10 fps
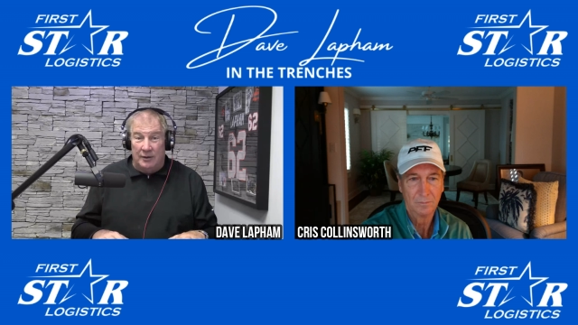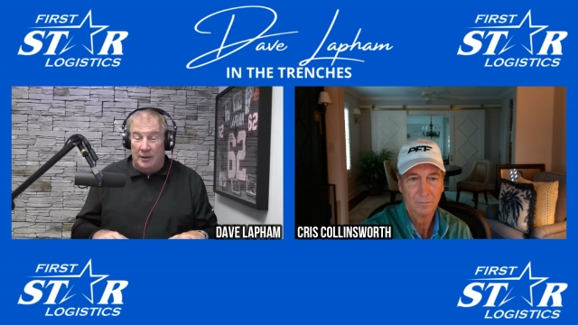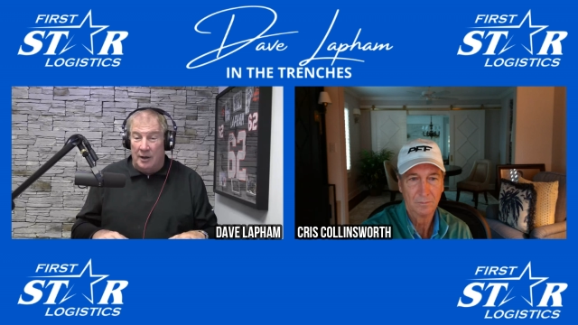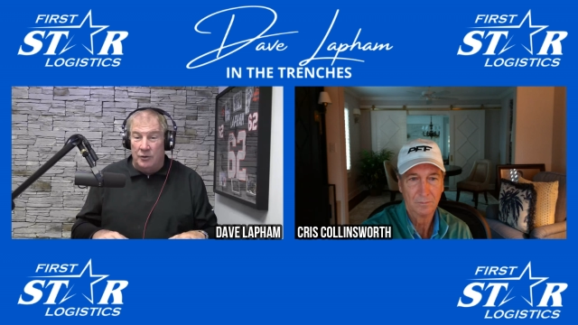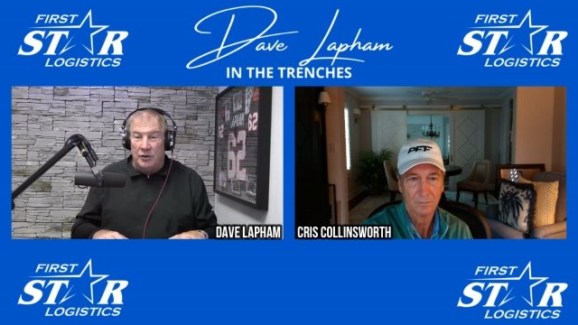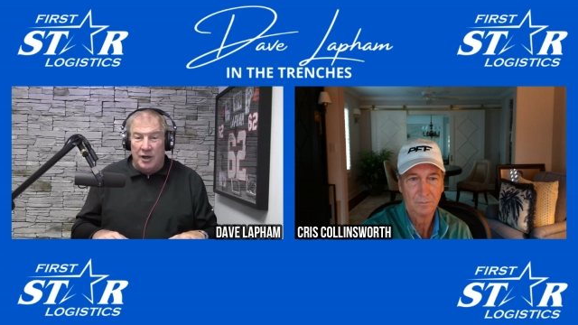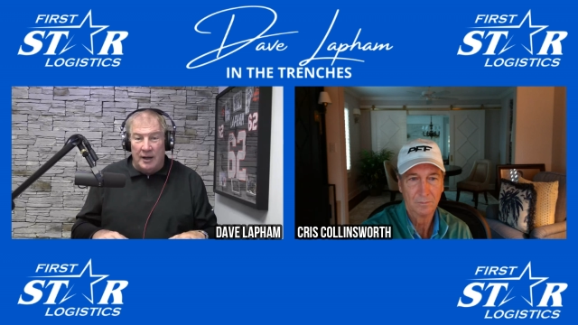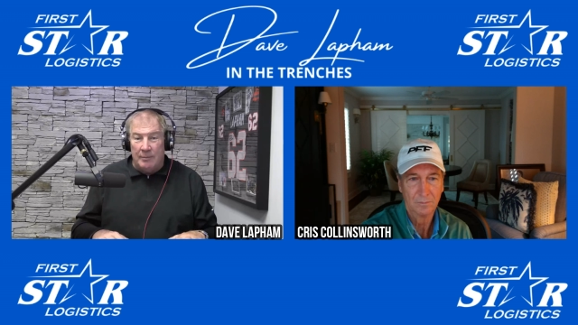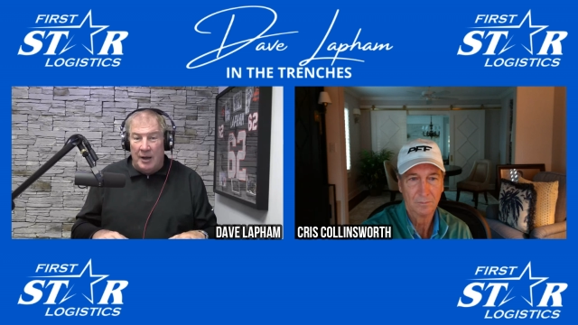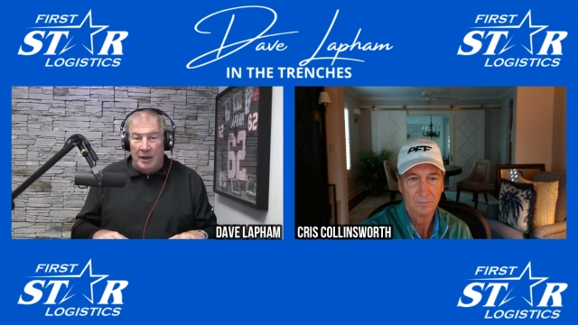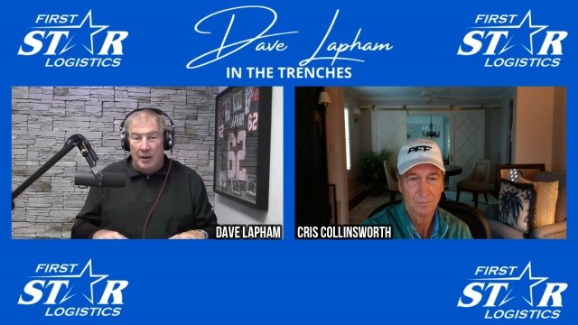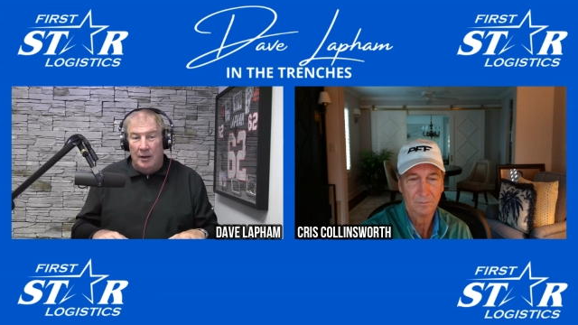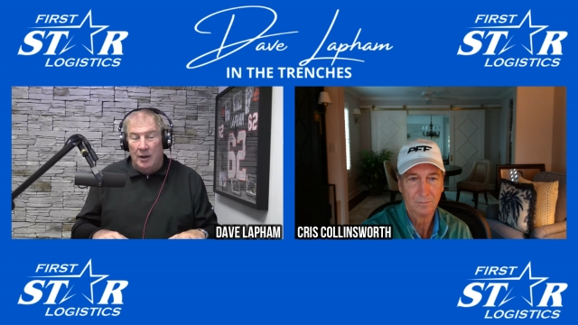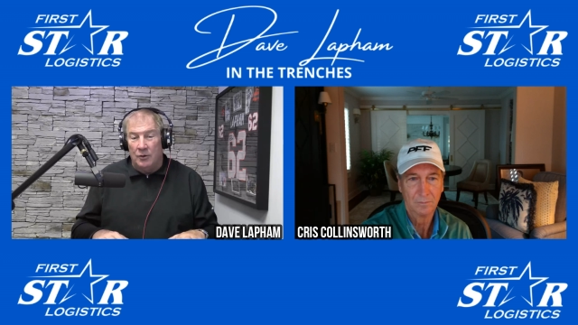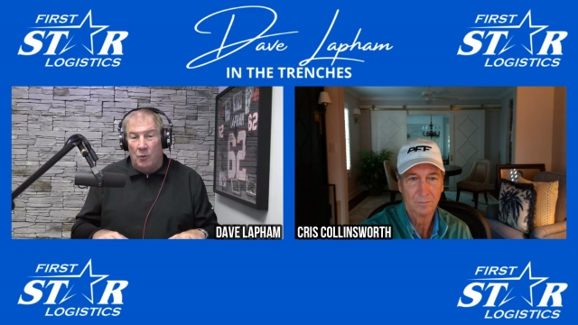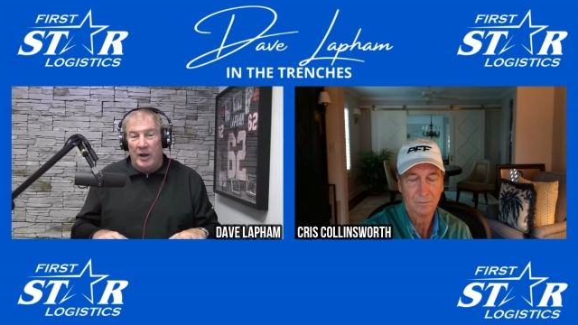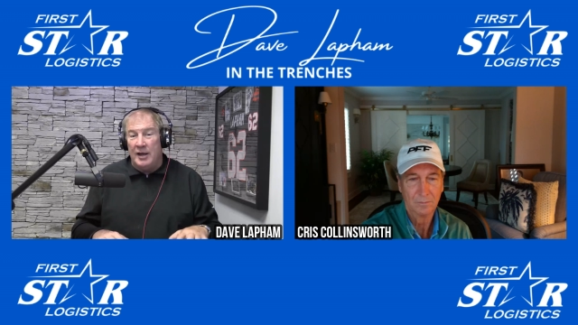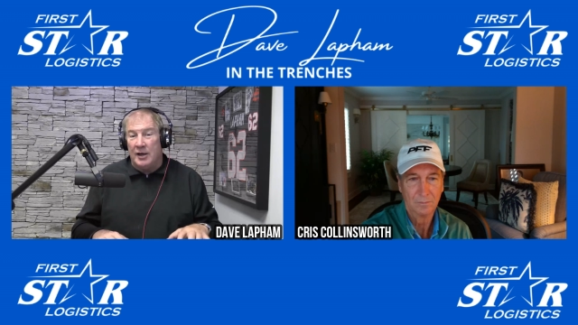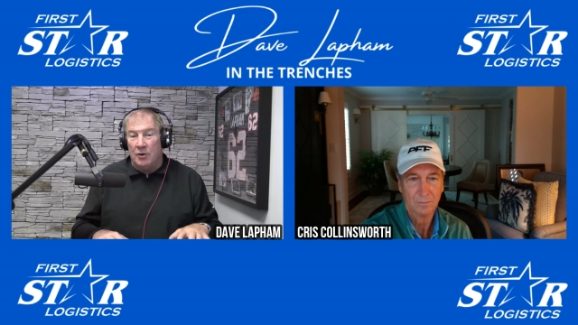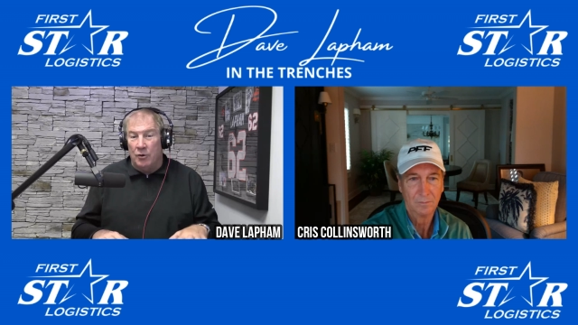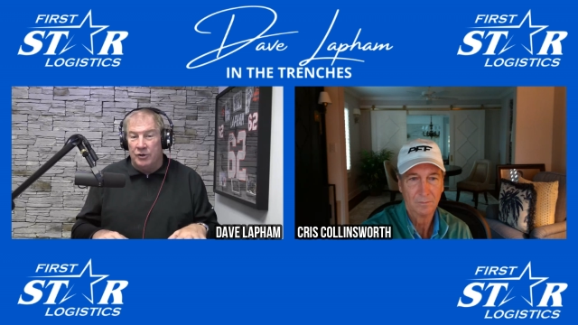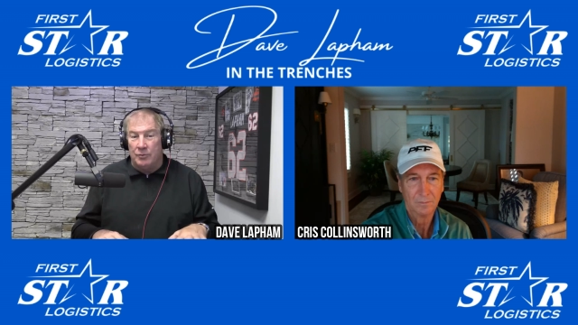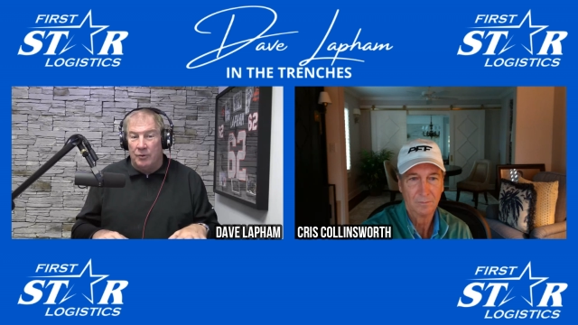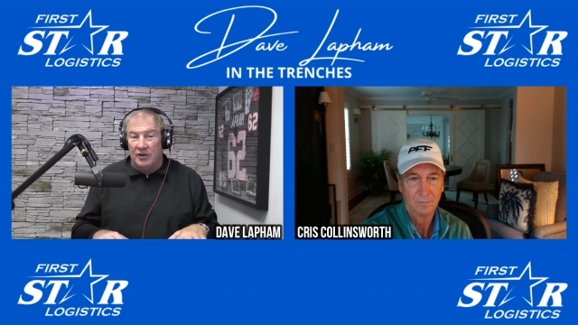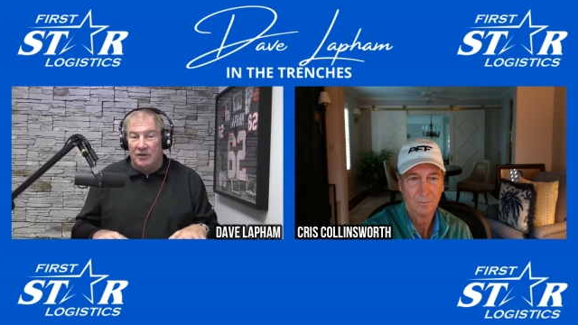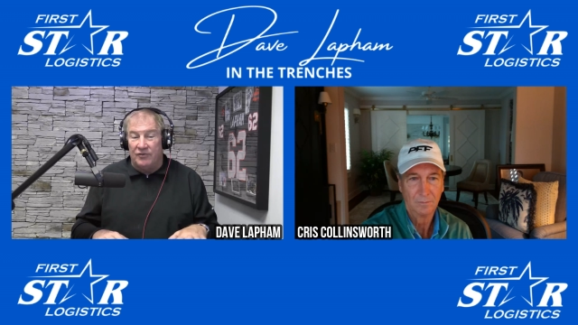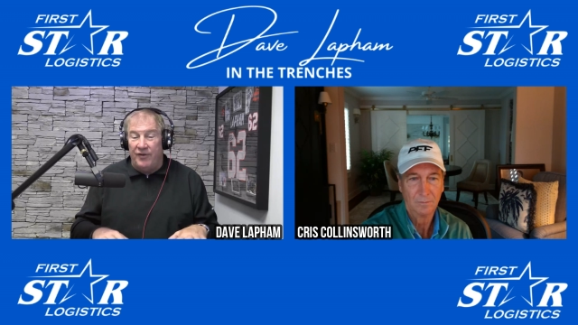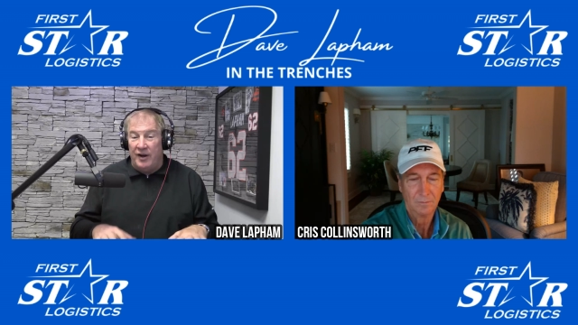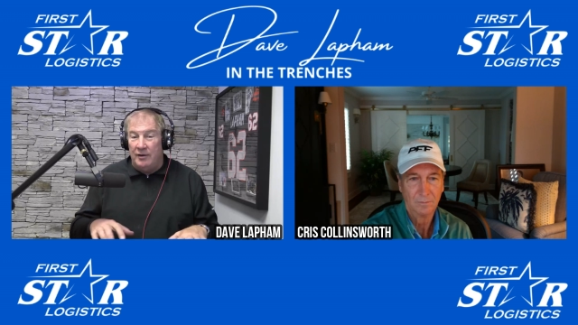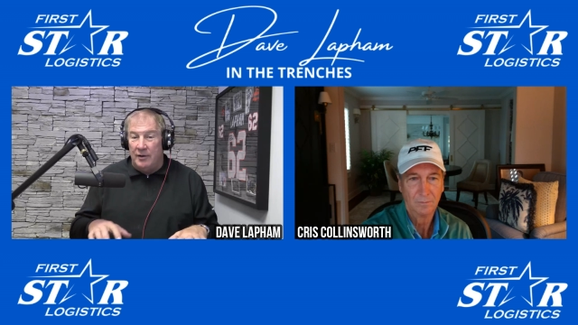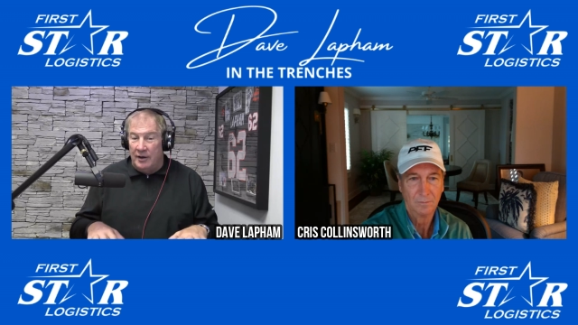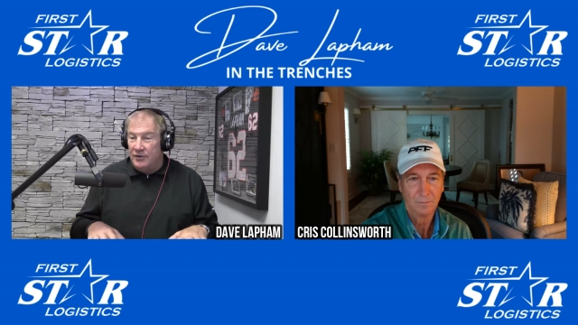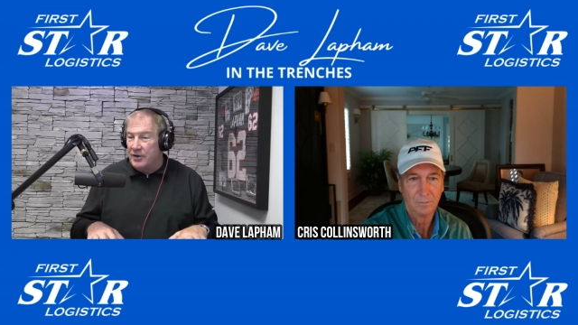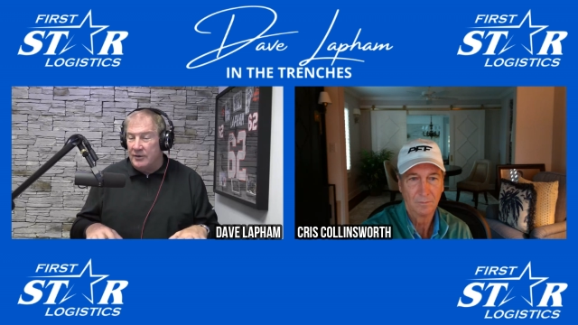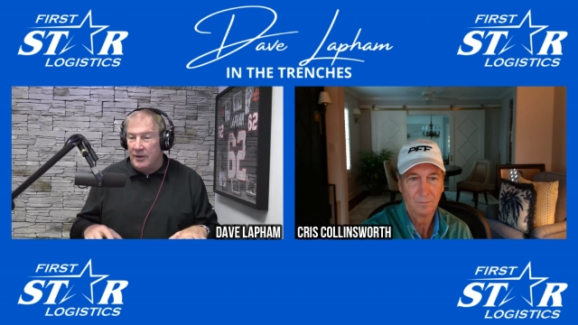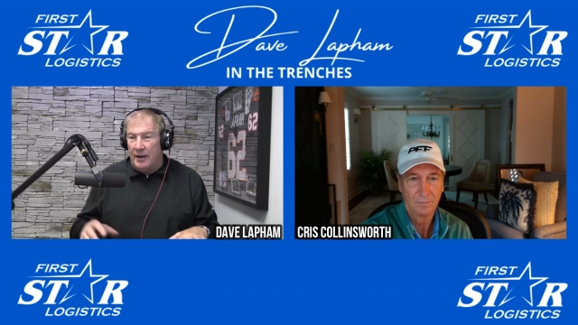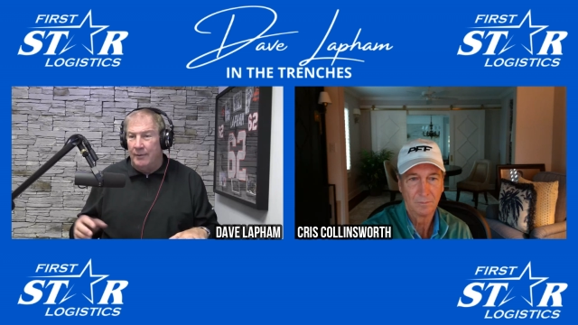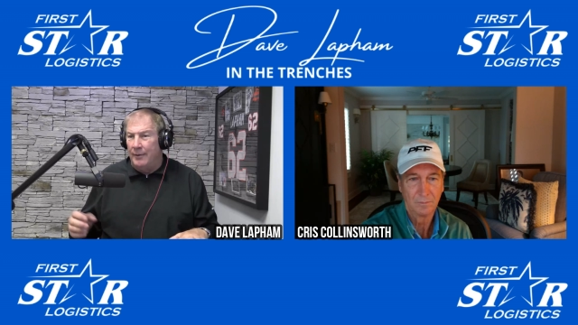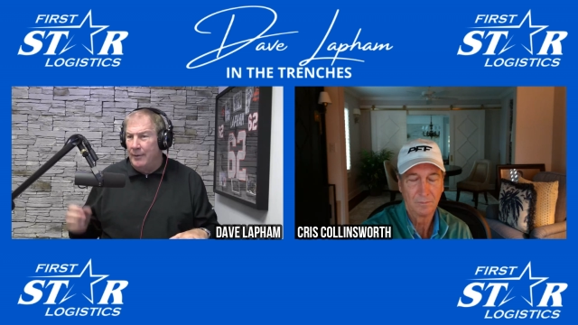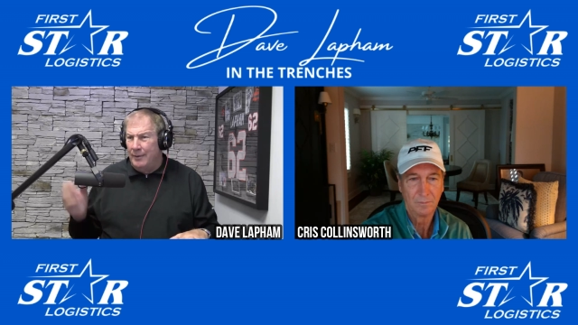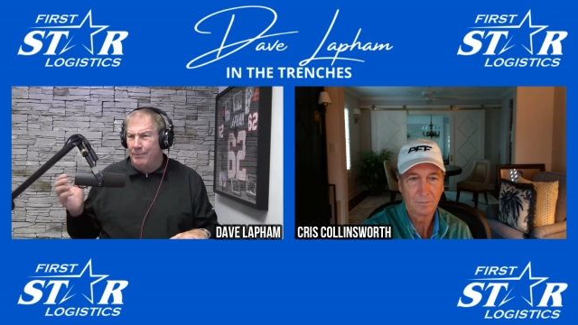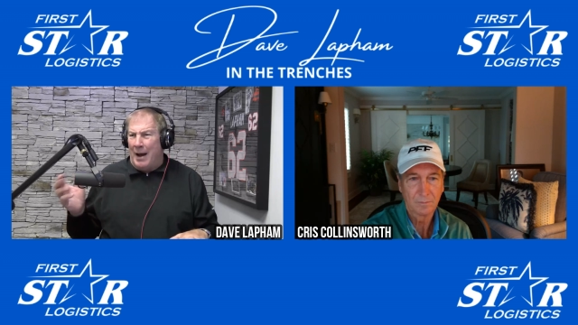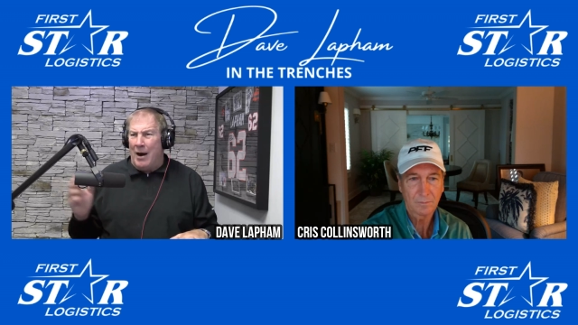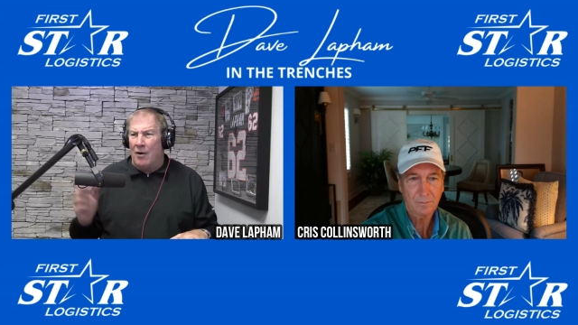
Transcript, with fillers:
Speaker 1: are you kidding me? The way he can hurt you with his feet, and he's got that powerful